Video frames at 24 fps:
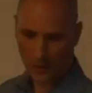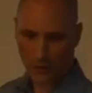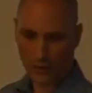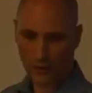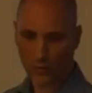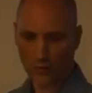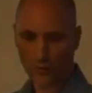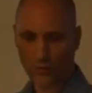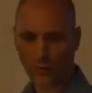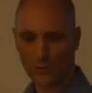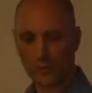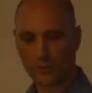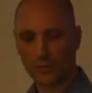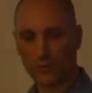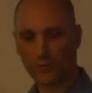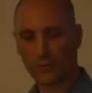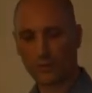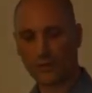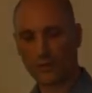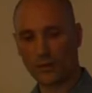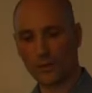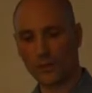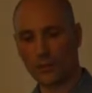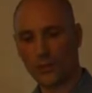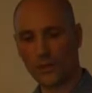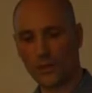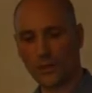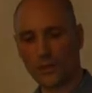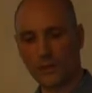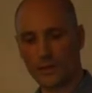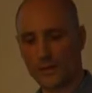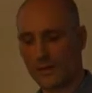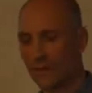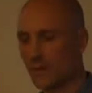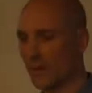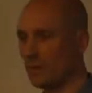you could
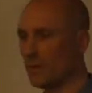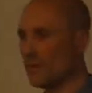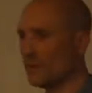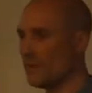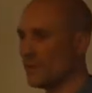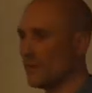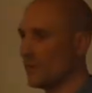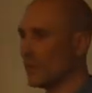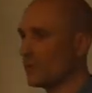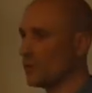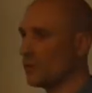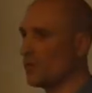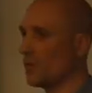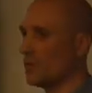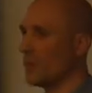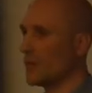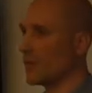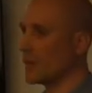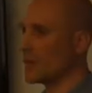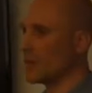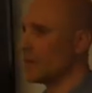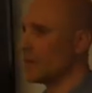compute the sum of these two public